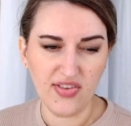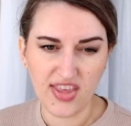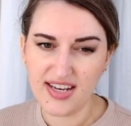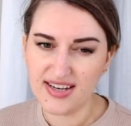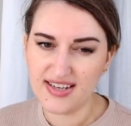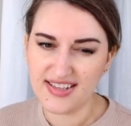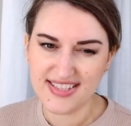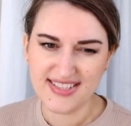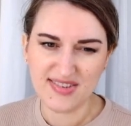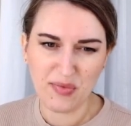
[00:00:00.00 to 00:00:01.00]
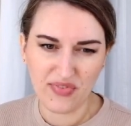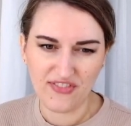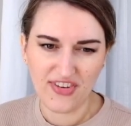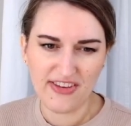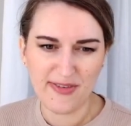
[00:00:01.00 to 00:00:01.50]
thickness of
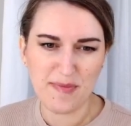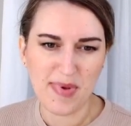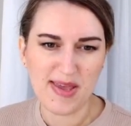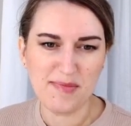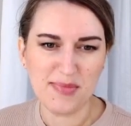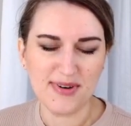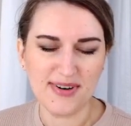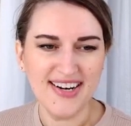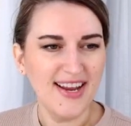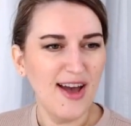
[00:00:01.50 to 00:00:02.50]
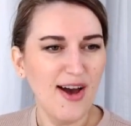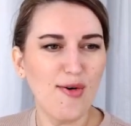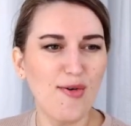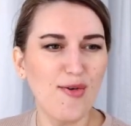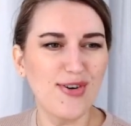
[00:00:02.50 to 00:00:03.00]
wafer paper,
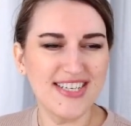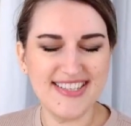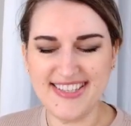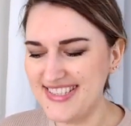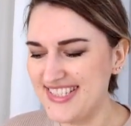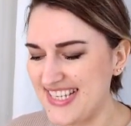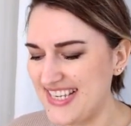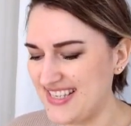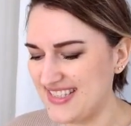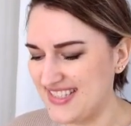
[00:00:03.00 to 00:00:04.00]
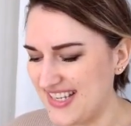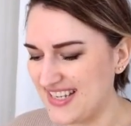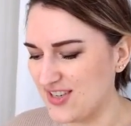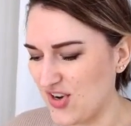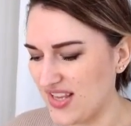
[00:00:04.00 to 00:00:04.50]
or
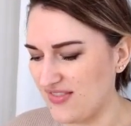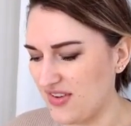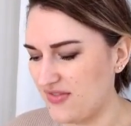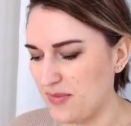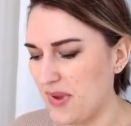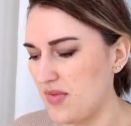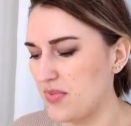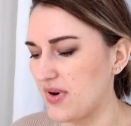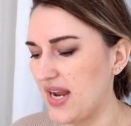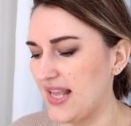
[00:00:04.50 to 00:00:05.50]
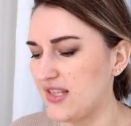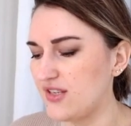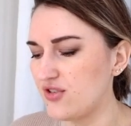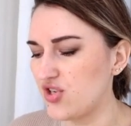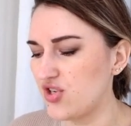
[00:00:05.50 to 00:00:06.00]
D grade wafer paper, and
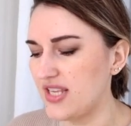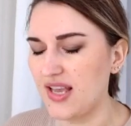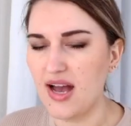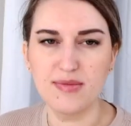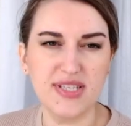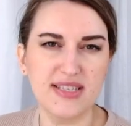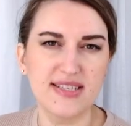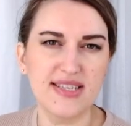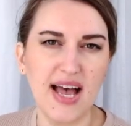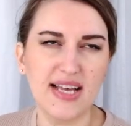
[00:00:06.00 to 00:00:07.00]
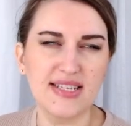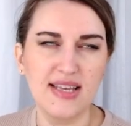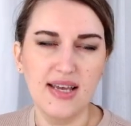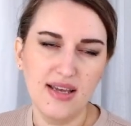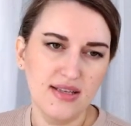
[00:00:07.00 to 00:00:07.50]
usually it comes in a size
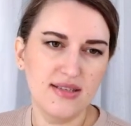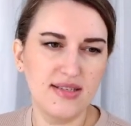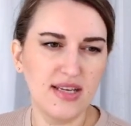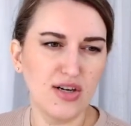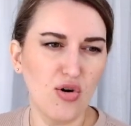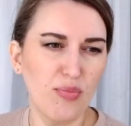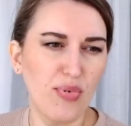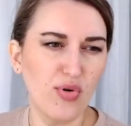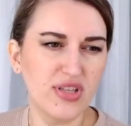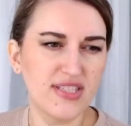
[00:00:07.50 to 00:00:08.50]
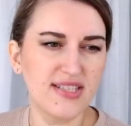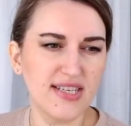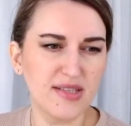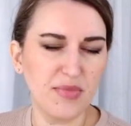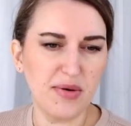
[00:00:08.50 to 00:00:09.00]

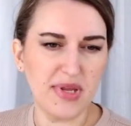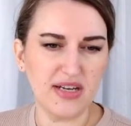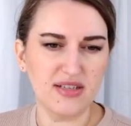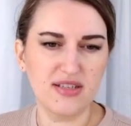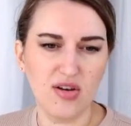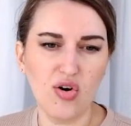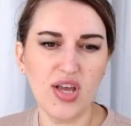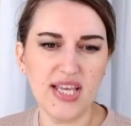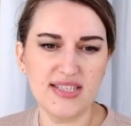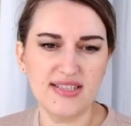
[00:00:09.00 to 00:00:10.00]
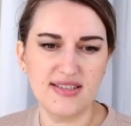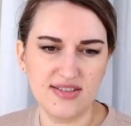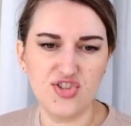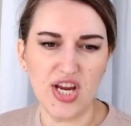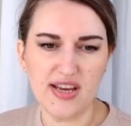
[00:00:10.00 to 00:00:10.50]
0.6 millimeters. So it's
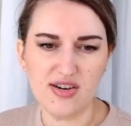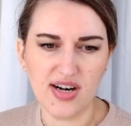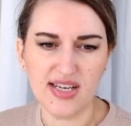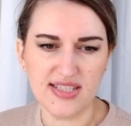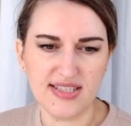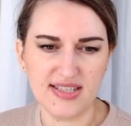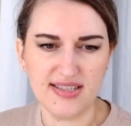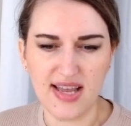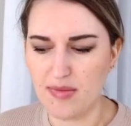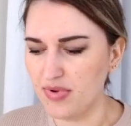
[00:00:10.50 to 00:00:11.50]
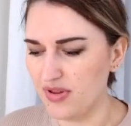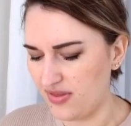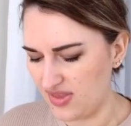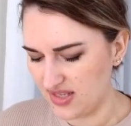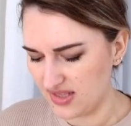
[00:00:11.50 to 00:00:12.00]
generally it's a double
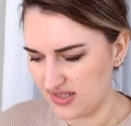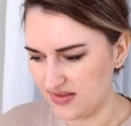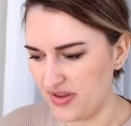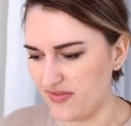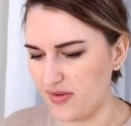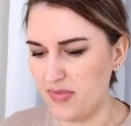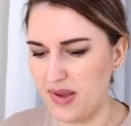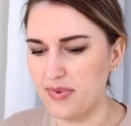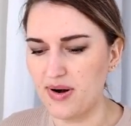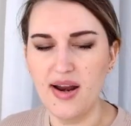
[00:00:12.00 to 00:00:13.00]
thickness wafer paper.